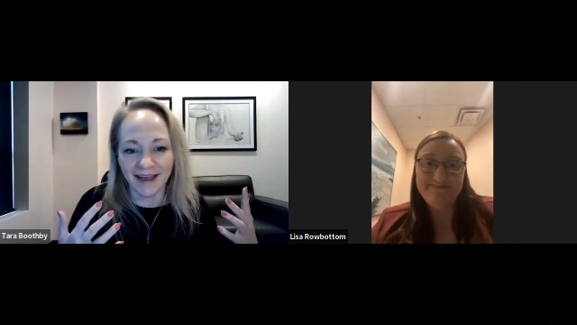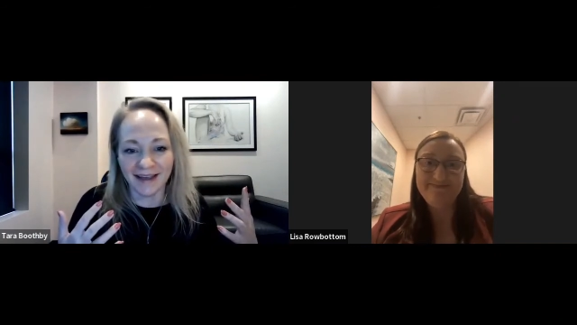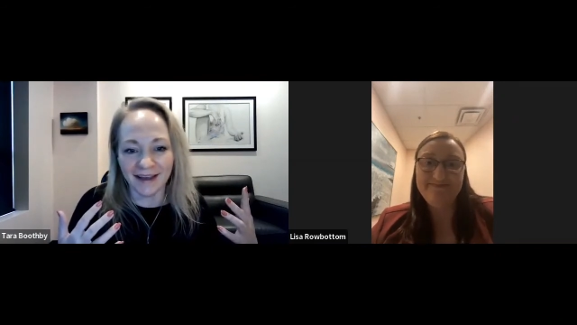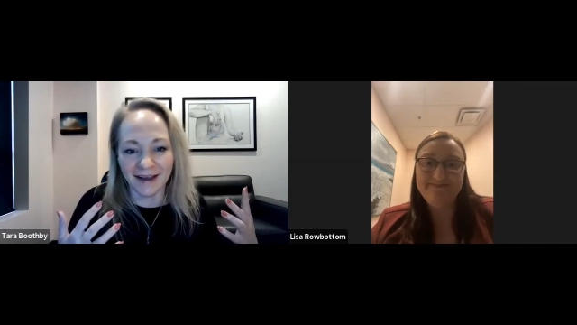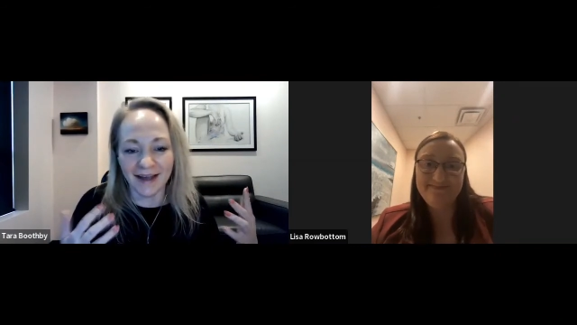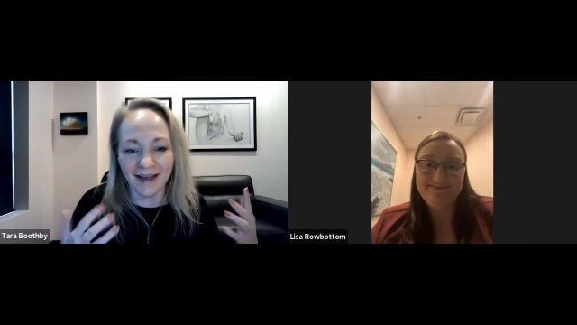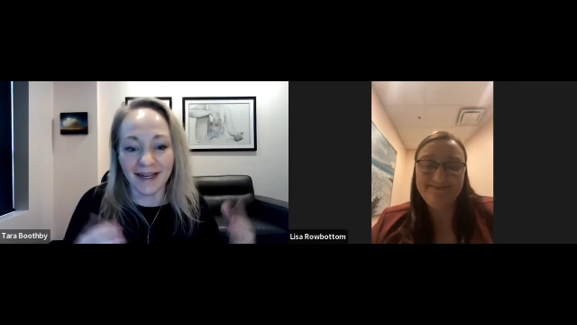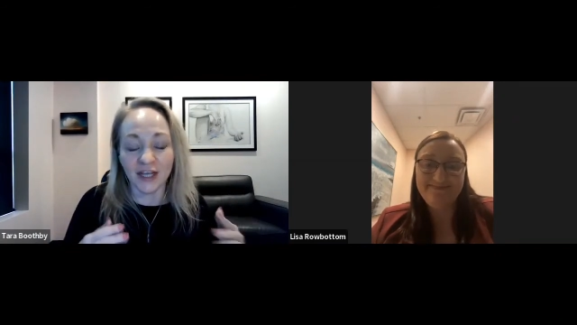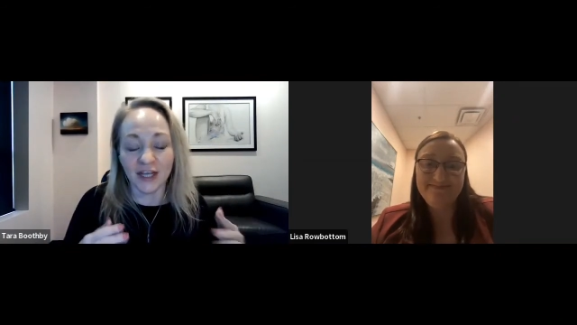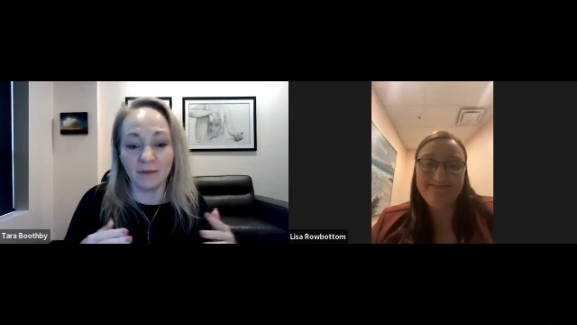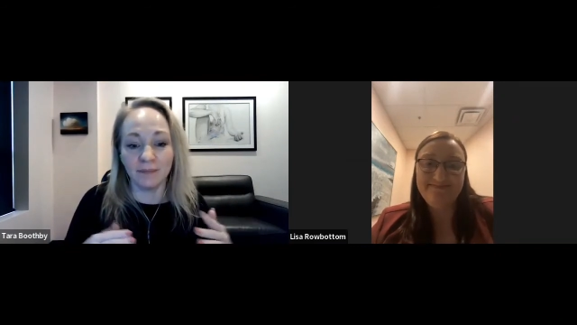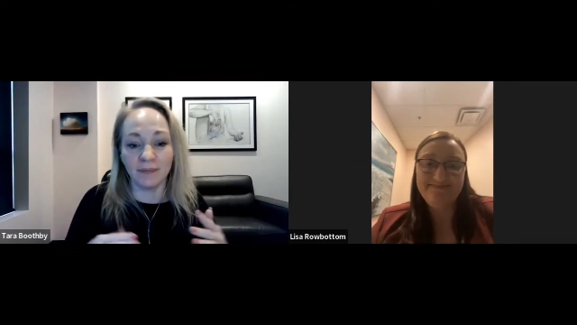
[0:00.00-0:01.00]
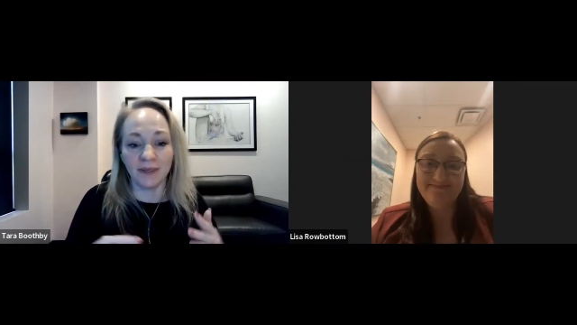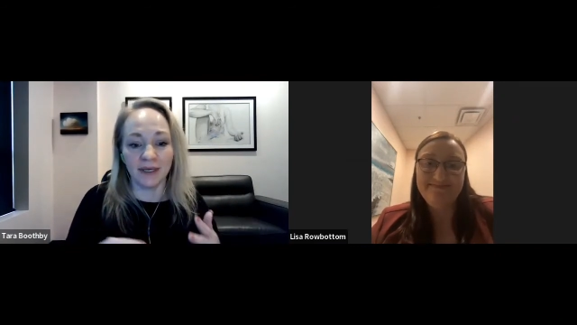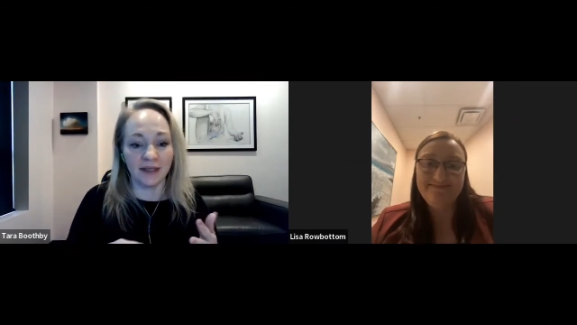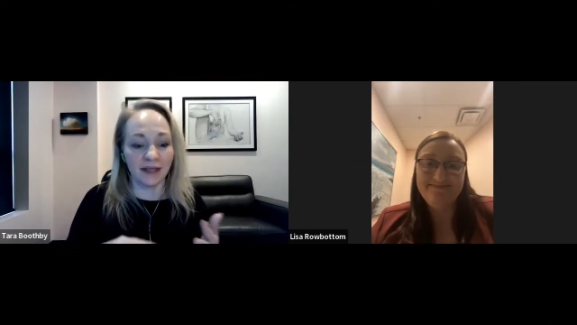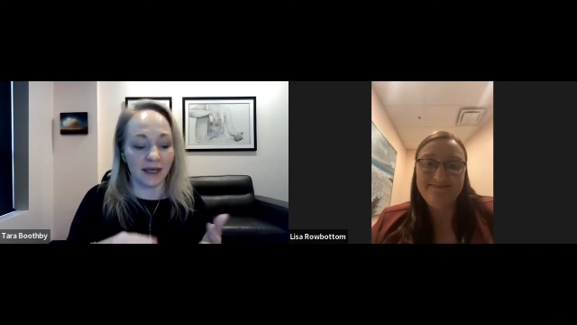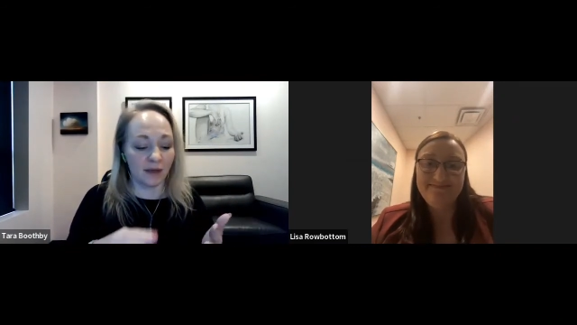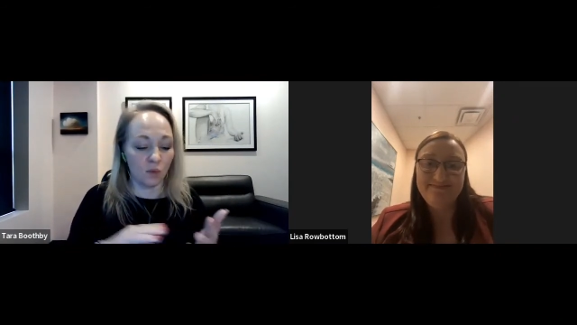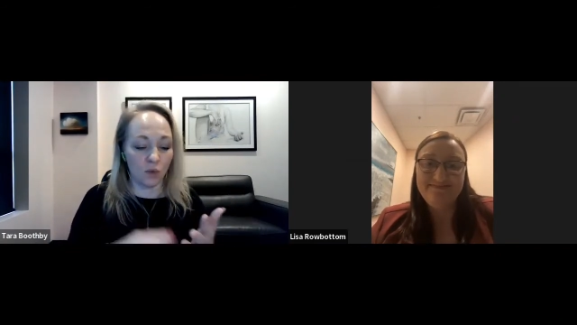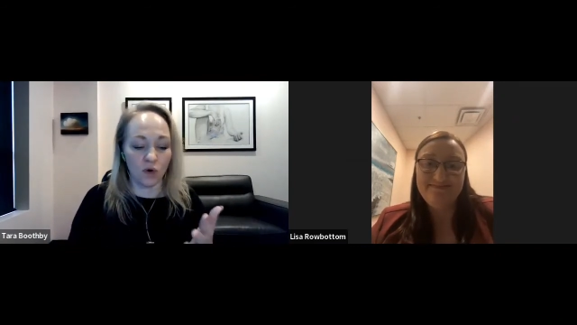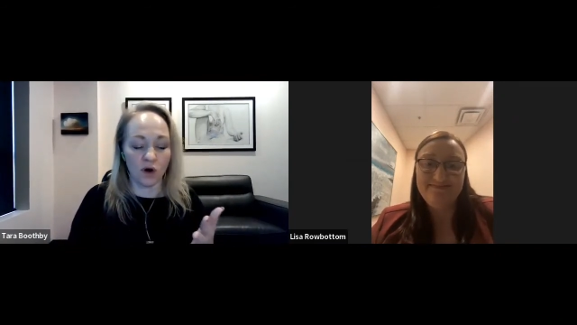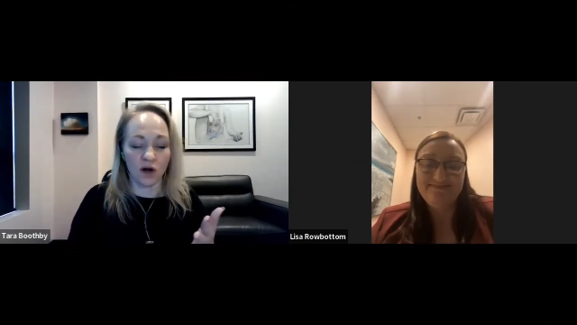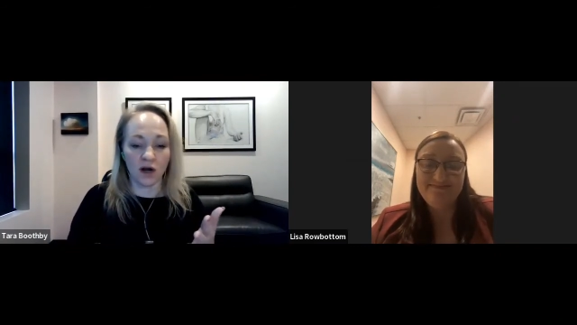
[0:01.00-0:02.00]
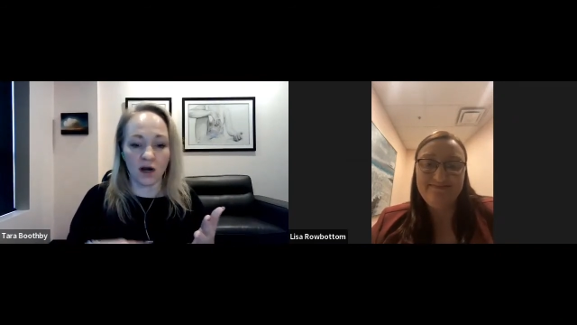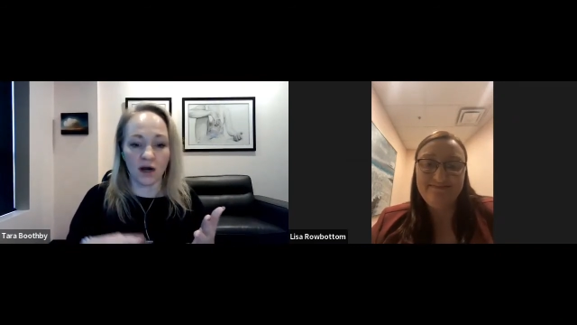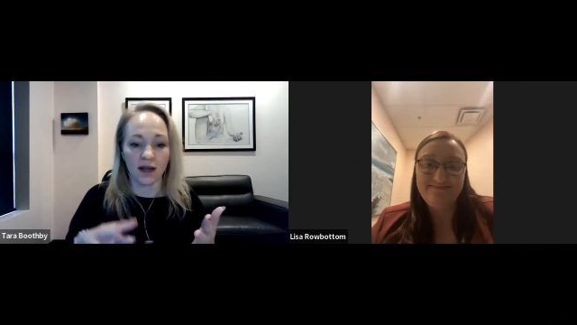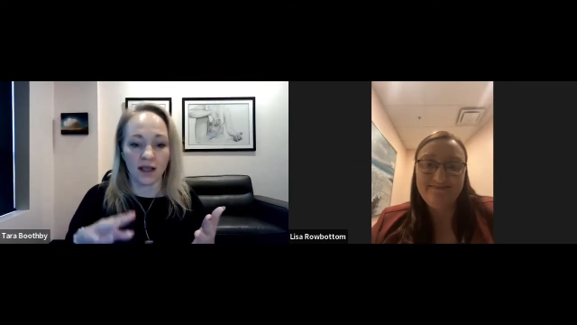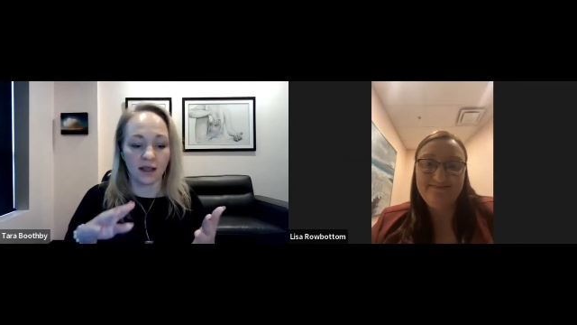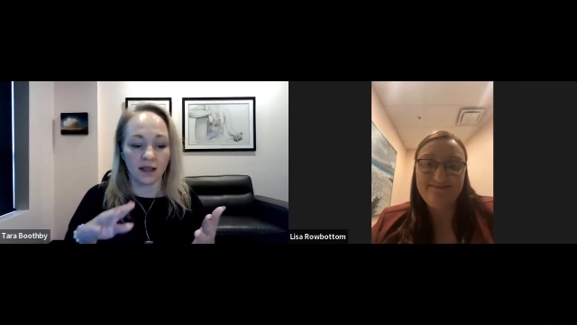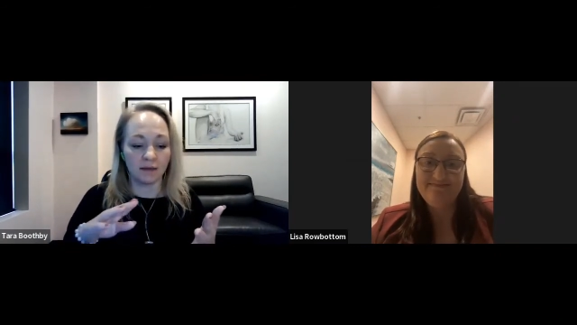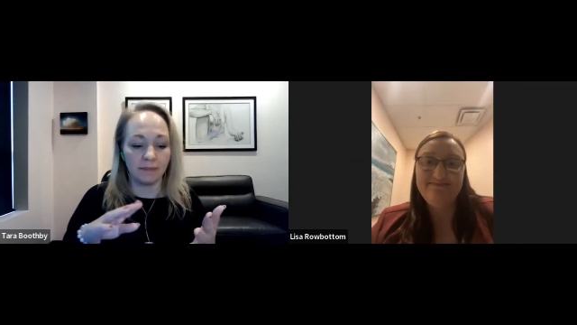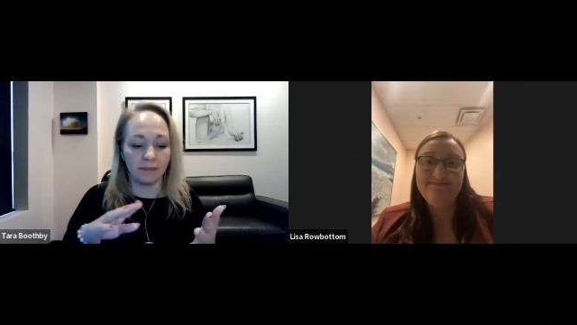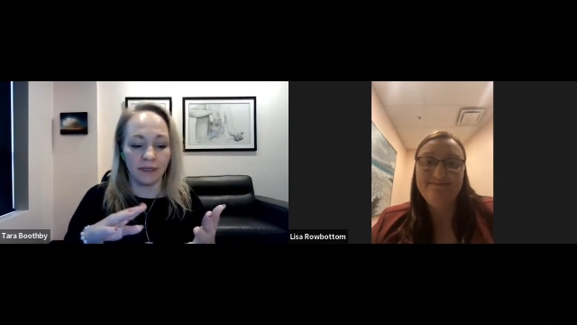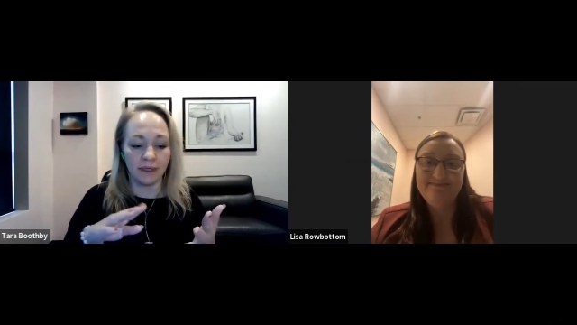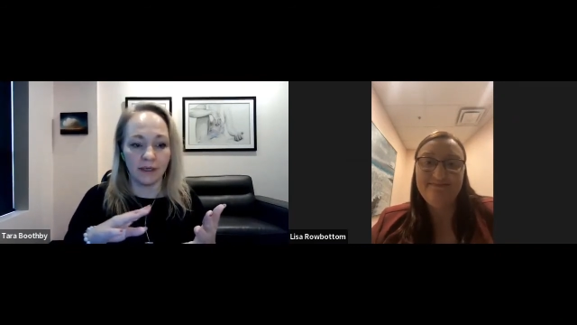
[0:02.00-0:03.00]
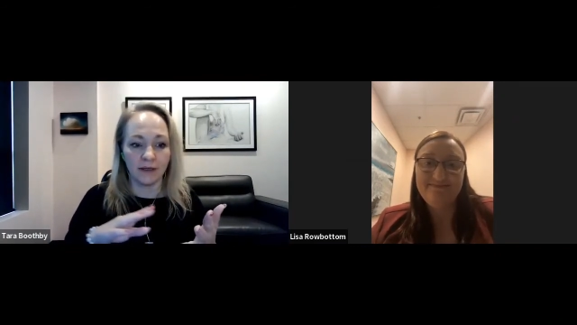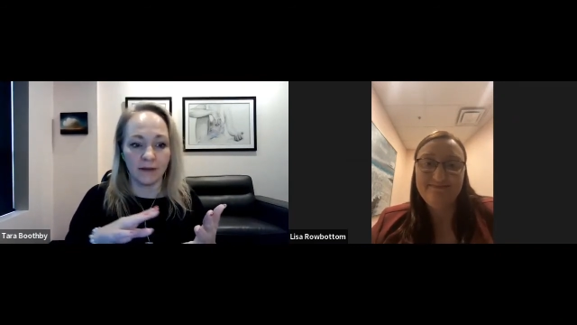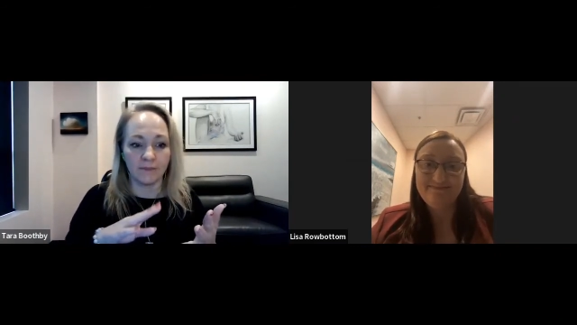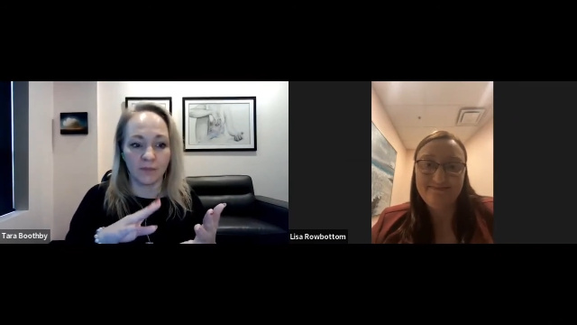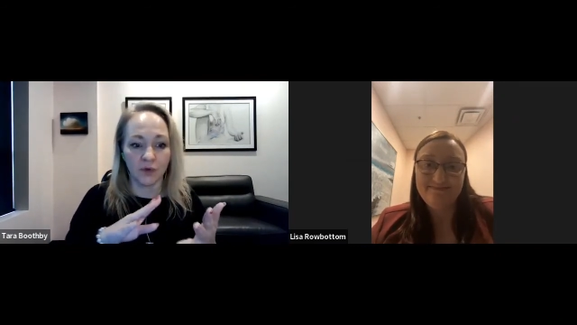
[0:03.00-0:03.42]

Speaker 1: Yeah. And it could be like war, it could be